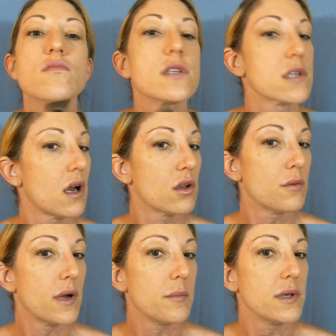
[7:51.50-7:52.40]
This color
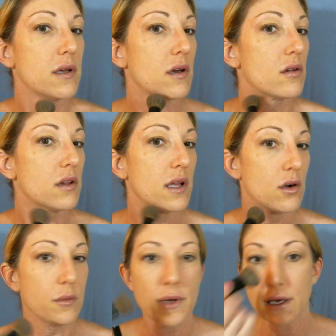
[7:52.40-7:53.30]
might be a
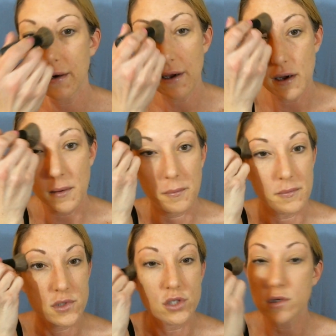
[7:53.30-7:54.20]
little bit
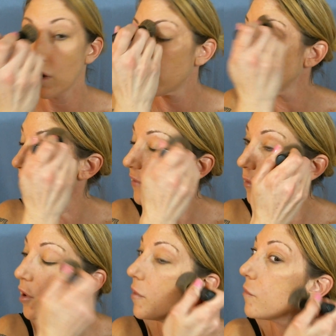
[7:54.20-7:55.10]
too dark for me at the
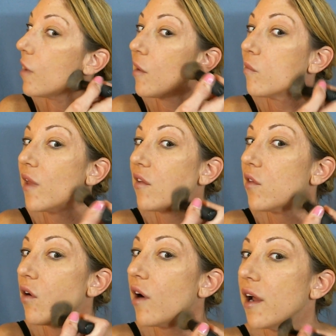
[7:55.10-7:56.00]
moment, but that's
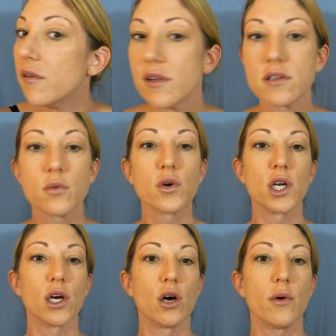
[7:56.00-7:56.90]
all right. That's what we're
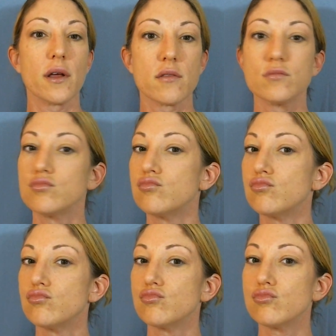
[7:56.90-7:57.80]
going to go with.
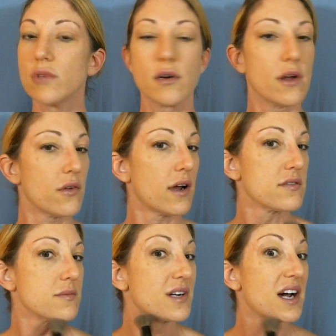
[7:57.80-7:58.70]
I'd rather have
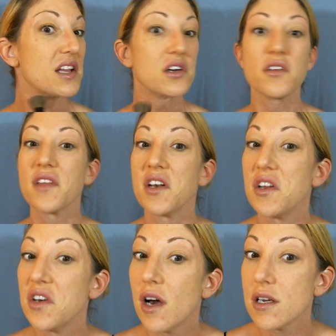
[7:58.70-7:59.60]
some color than
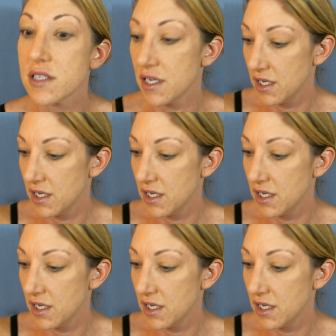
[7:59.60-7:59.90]
not